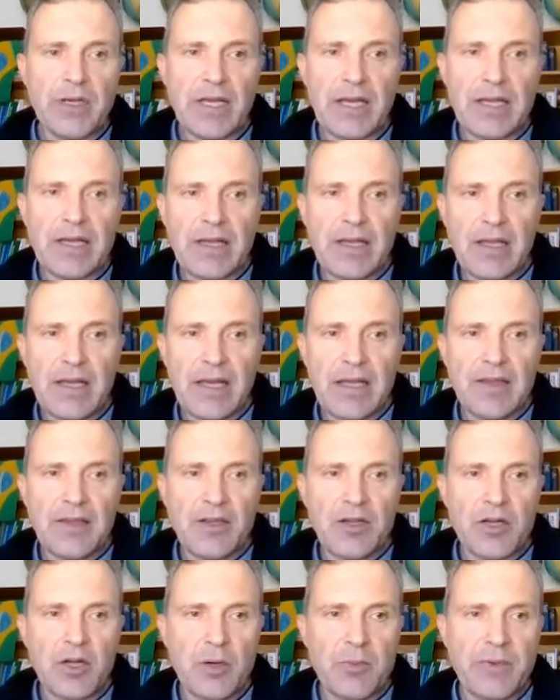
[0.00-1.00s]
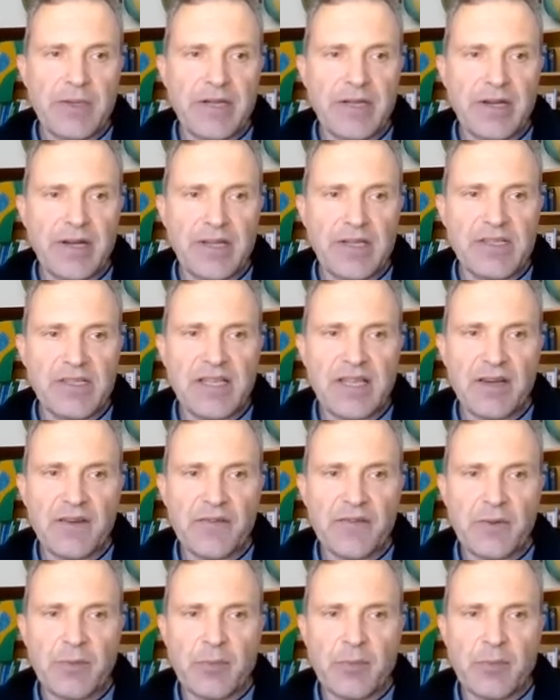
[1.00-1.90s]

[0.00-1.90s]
at the globe here instead of a